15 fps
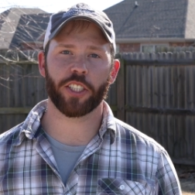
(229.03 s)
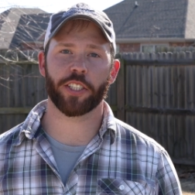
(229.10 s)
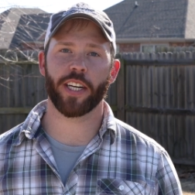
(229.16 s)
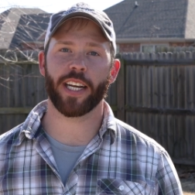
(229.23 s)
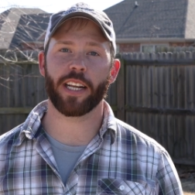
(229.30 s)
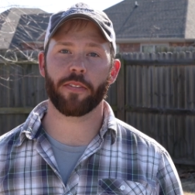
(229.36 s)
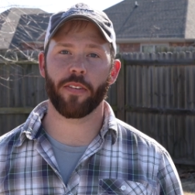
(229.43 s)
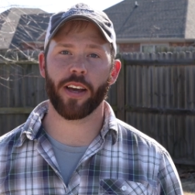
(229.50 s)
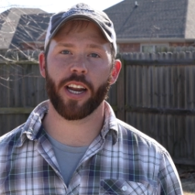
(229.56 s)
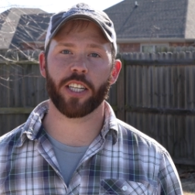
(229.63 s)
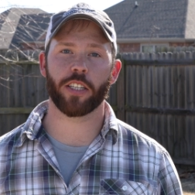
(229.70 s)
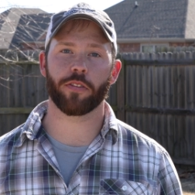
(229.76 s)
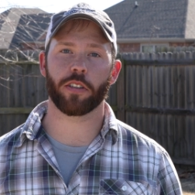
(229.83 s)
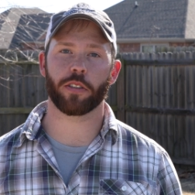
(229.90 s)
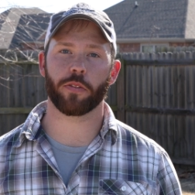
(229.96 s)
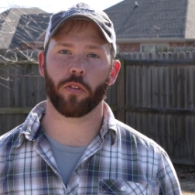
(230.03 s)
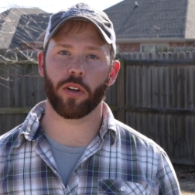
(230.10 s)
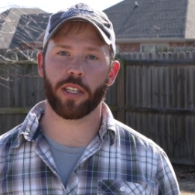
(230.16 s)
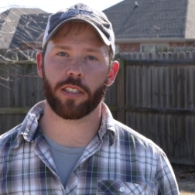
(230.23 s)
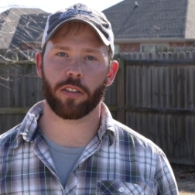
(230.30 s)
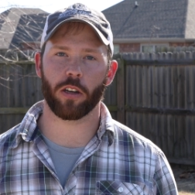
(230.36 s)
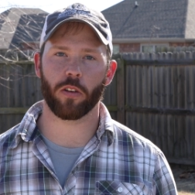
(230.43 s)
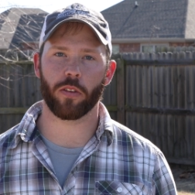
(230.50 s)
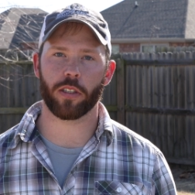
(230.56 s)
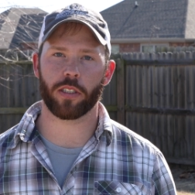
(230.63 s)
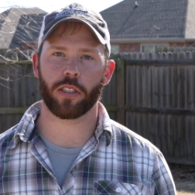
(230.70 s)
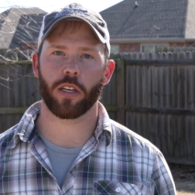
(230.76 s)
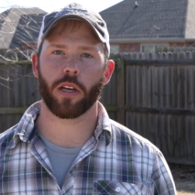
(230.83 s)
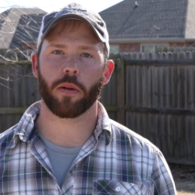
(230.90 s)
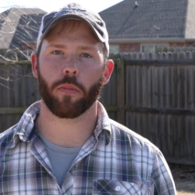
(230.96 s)
To take advantage of this free
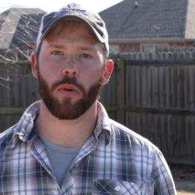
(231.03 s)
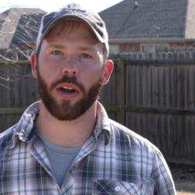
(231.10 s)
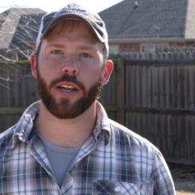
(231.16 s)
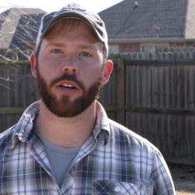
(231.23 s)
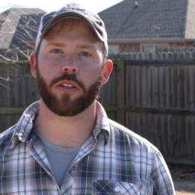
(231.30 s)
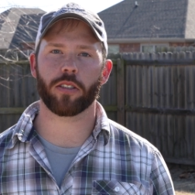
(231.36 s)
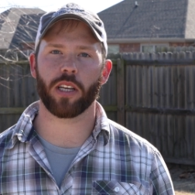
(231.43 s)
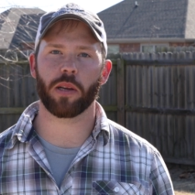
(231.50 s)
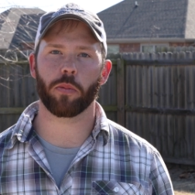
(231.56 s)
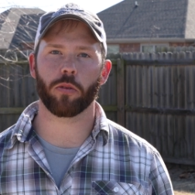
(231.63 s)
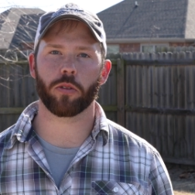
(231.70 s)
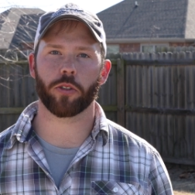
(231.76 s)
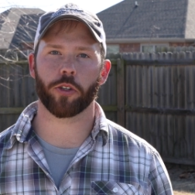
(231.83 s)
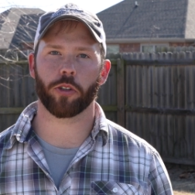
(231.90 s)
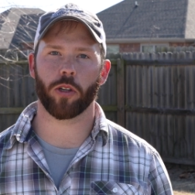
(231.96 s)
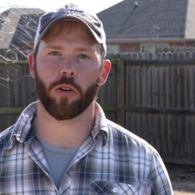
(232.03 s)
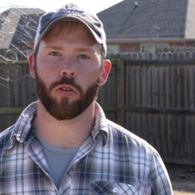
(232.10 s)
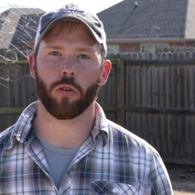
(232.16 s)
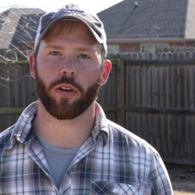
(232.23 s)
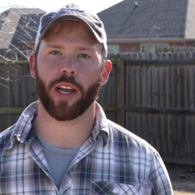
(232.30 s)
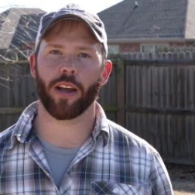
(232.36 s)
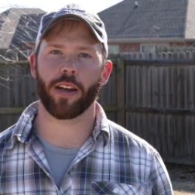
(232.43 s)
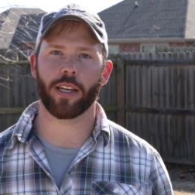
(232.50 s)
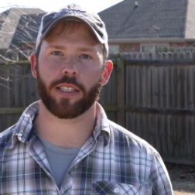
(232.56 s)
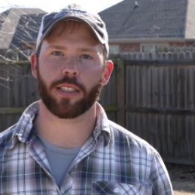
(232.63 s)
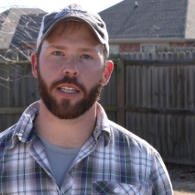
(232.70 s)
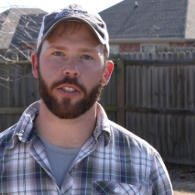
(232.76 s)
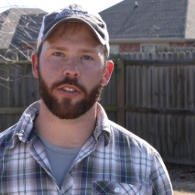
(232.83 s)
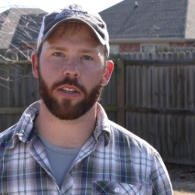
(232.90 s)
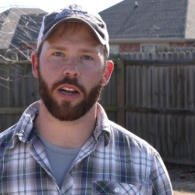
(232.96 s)
service, bring your samples to your local county
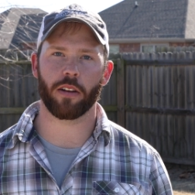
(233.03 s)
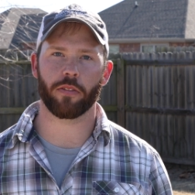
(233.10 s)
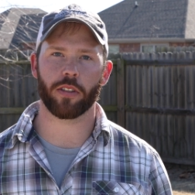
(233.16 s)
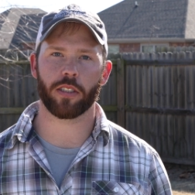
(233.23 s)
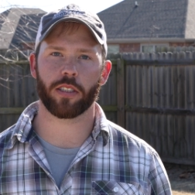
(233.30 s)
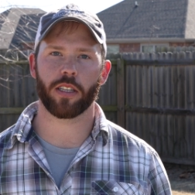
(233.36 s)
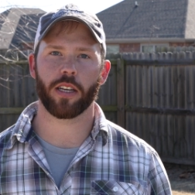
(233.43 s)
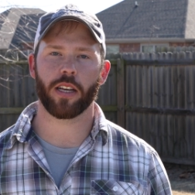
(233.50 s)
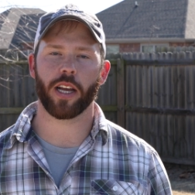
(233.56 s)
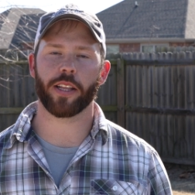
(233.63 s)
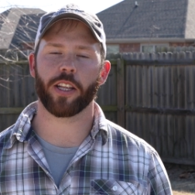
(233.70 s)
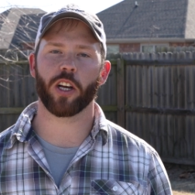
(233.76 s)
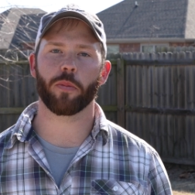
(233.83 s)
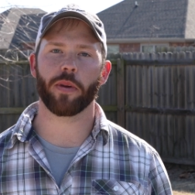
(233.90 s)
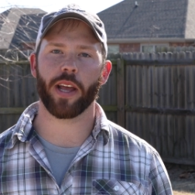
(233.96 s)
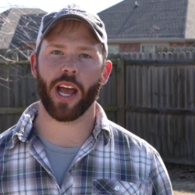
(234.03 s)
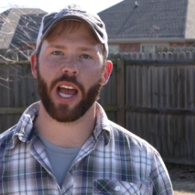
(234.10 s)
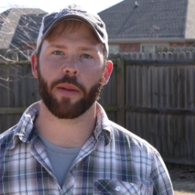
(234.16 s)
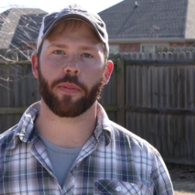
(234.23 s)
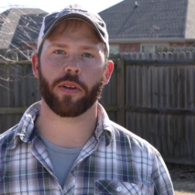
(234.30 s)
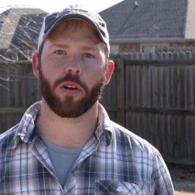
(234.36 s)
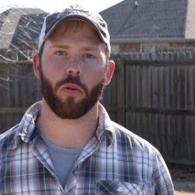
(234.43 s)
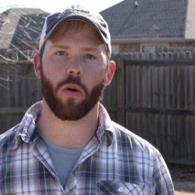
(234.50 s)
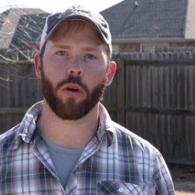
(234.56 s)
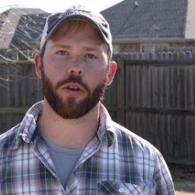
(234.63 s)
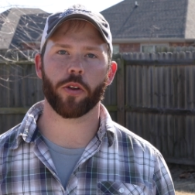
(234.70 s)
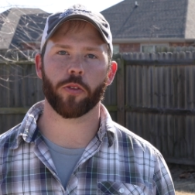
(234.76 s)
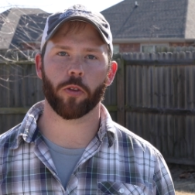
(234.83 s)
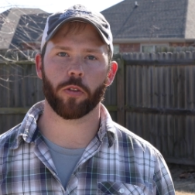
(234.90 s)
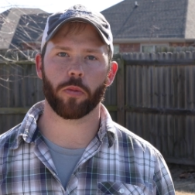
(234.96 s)
extension office and they'll be happy to walk
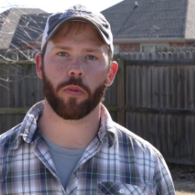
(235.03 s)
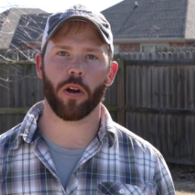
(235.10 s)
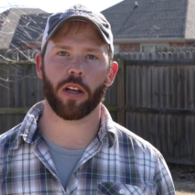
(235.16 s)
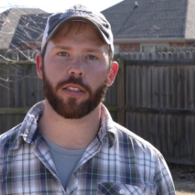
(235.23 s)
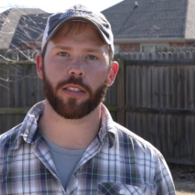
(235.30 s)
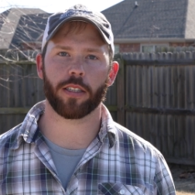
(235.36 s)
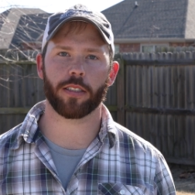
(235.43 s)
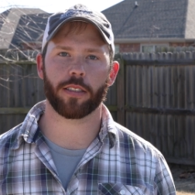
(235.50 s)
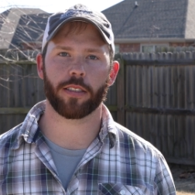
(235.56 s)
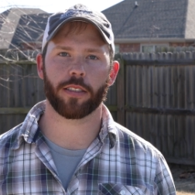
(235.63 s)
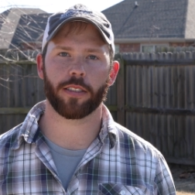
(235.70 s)
you through the process.